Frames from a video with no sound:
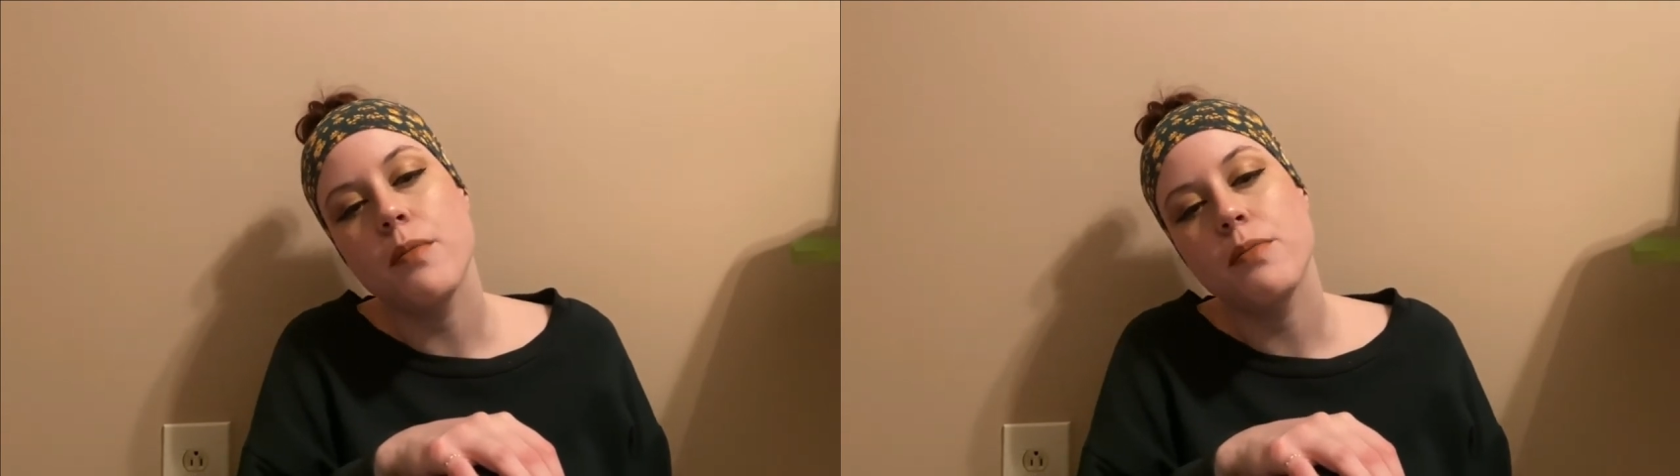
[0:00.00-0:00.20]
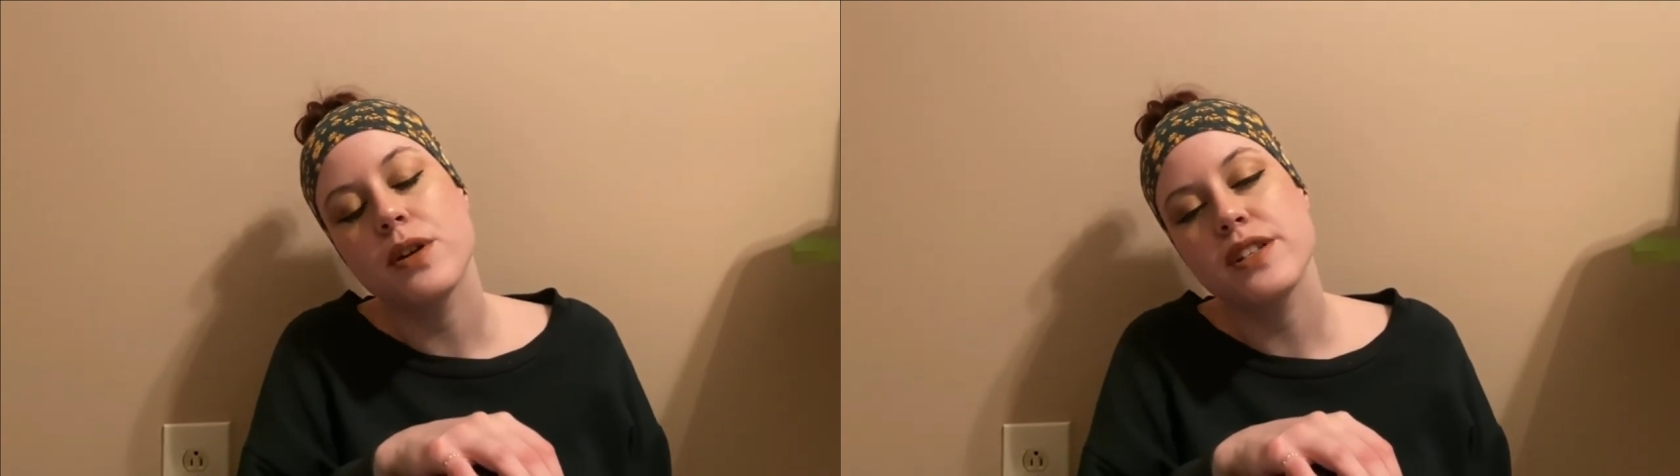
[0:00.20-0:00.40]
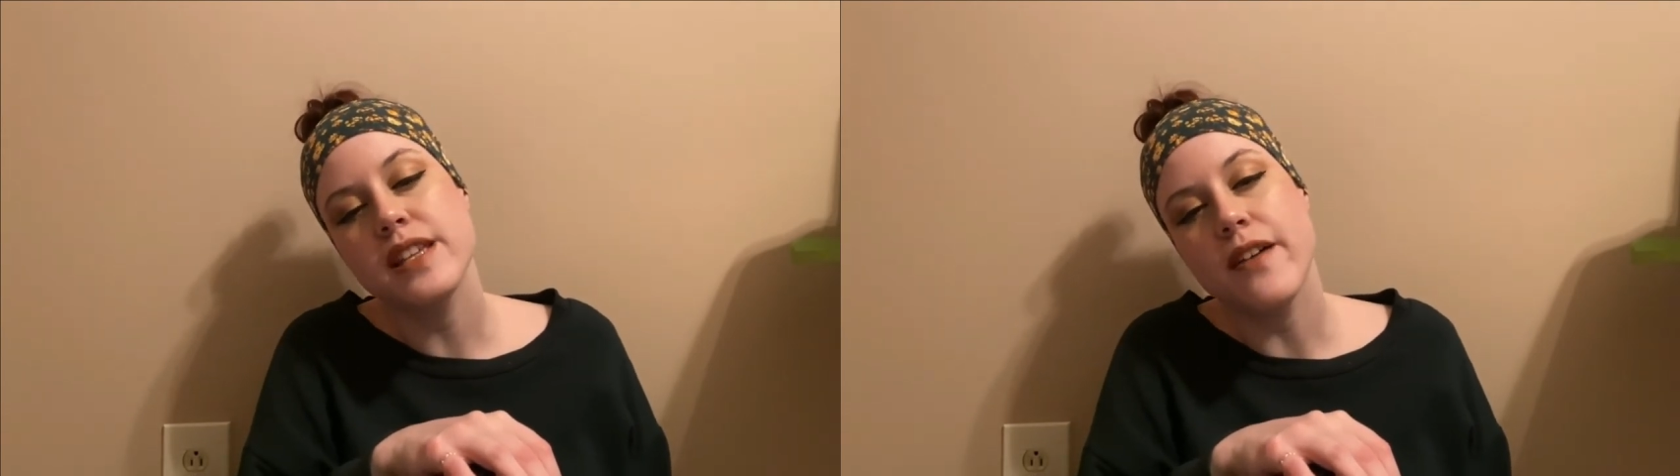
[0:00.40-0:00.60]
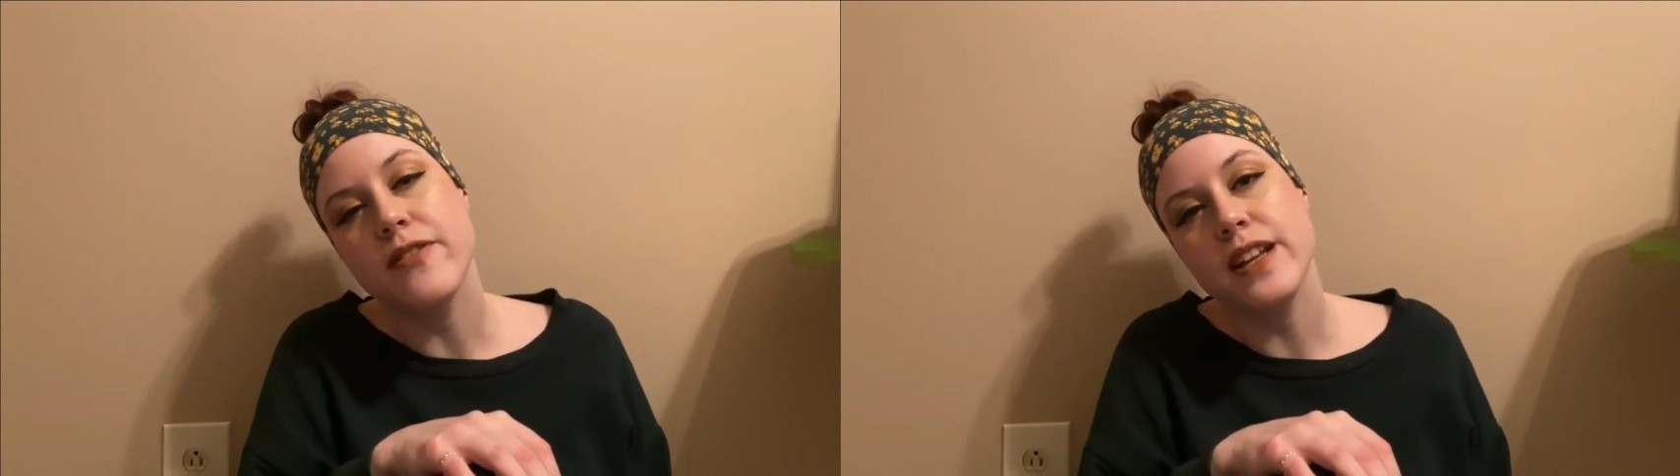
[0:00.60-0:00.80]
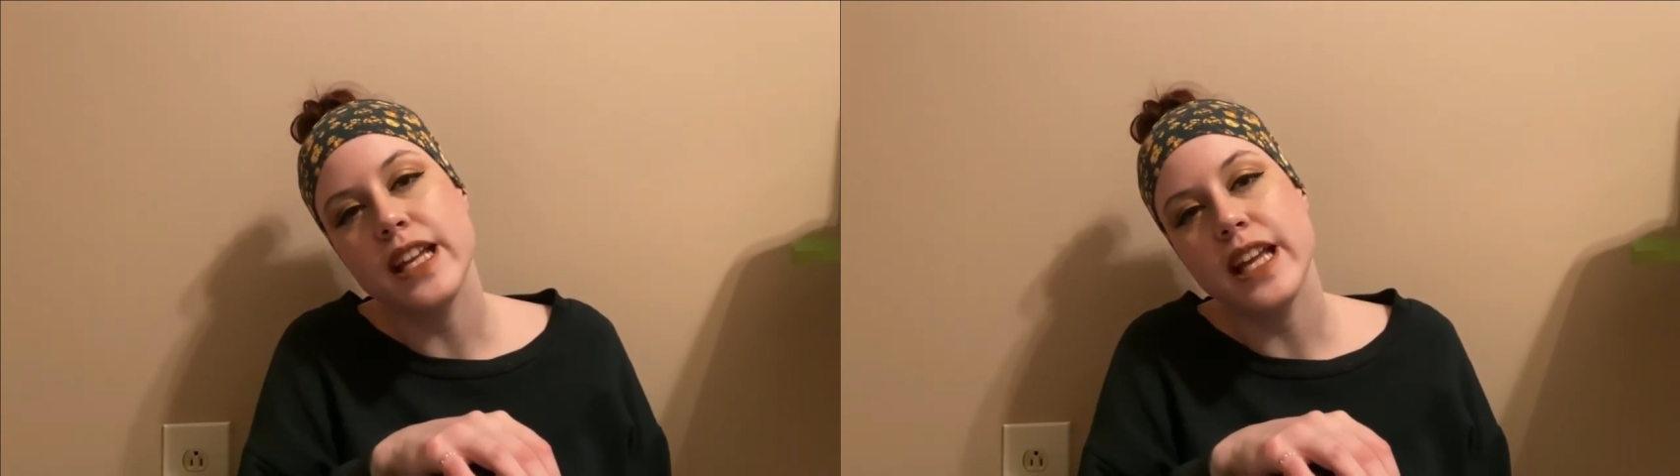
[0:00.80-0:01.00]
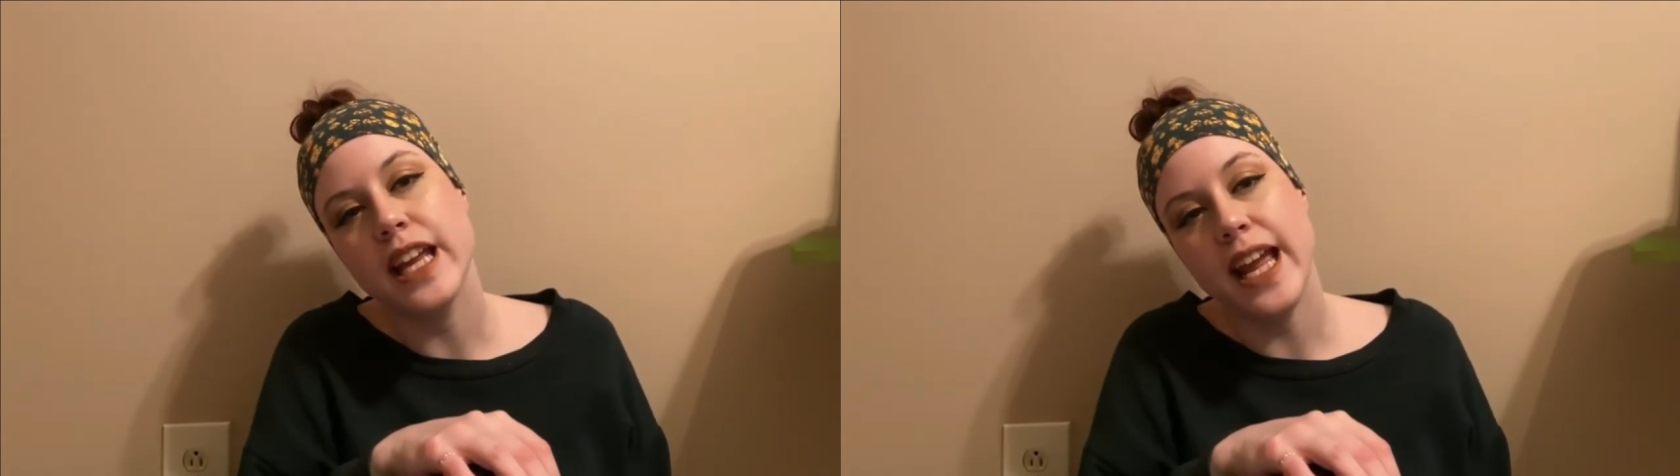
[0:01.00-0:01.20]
Persephone and